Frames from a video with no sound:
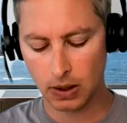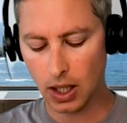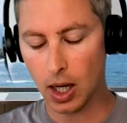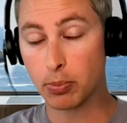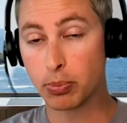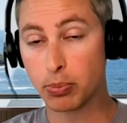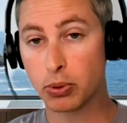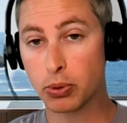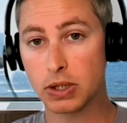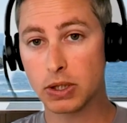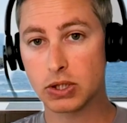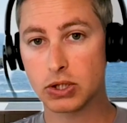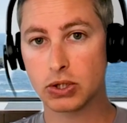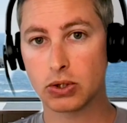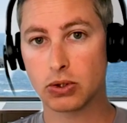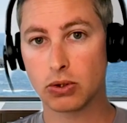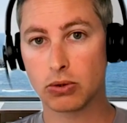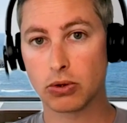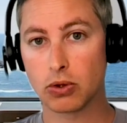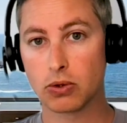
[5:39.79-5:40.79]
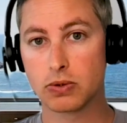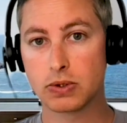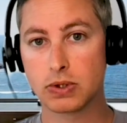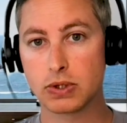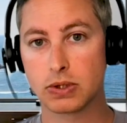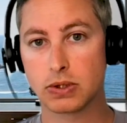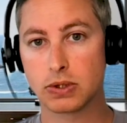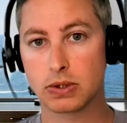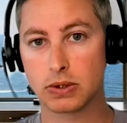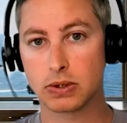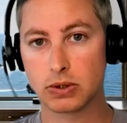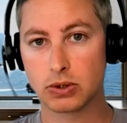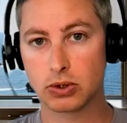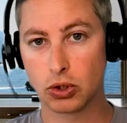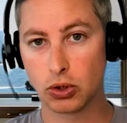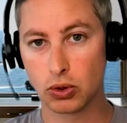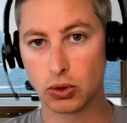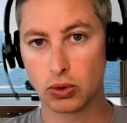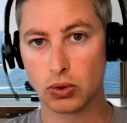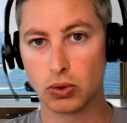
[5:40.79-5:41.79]
I'm pretty sure those
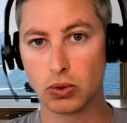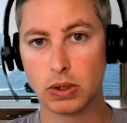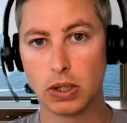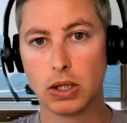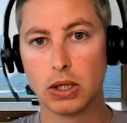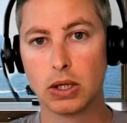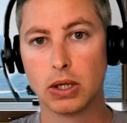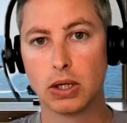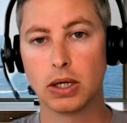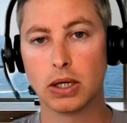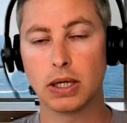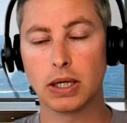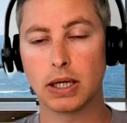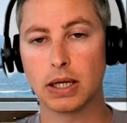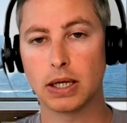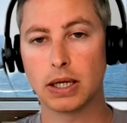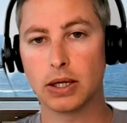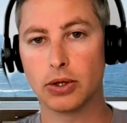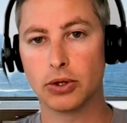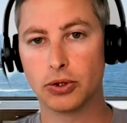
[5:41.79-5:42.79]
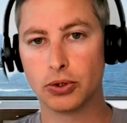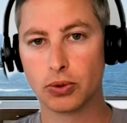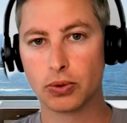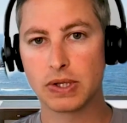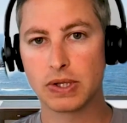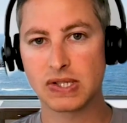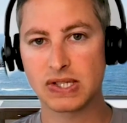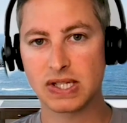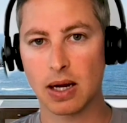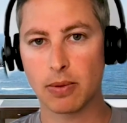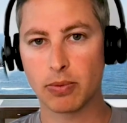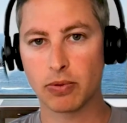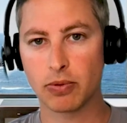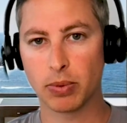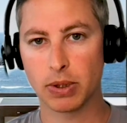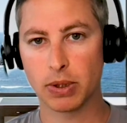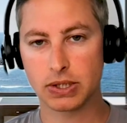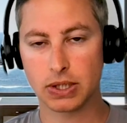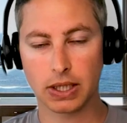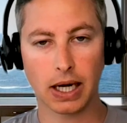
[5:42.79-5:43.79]
two do this type of
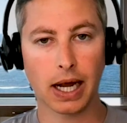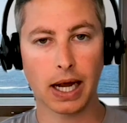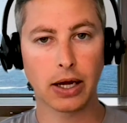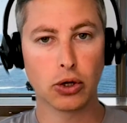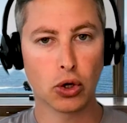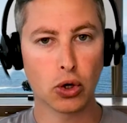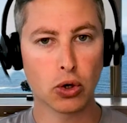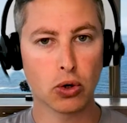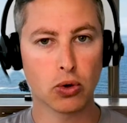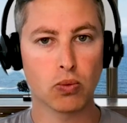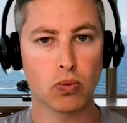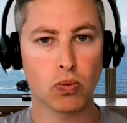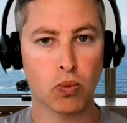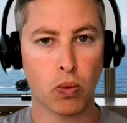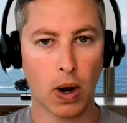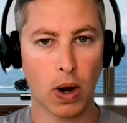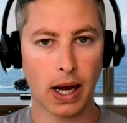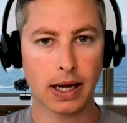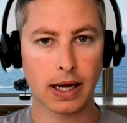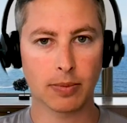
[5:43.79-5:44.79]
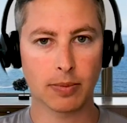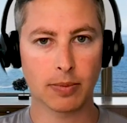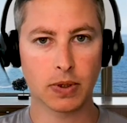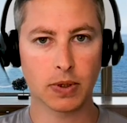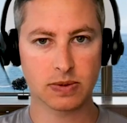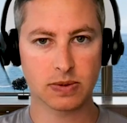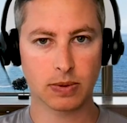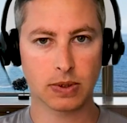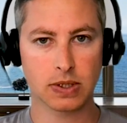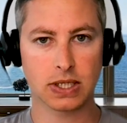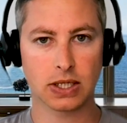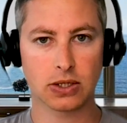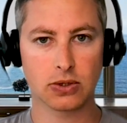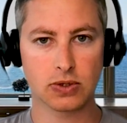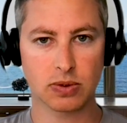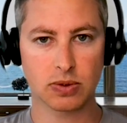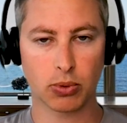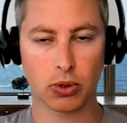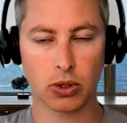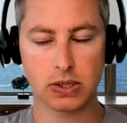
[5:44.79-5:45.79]
budgeting. I know YNAB does because I
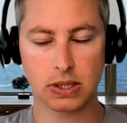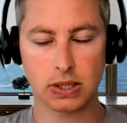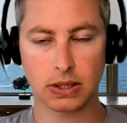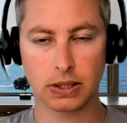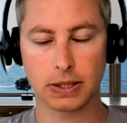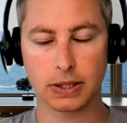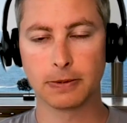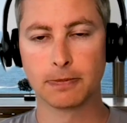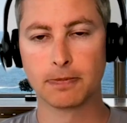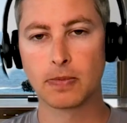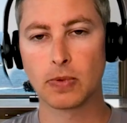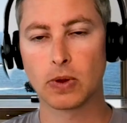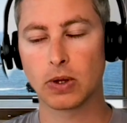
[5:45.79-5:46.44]
use it personally.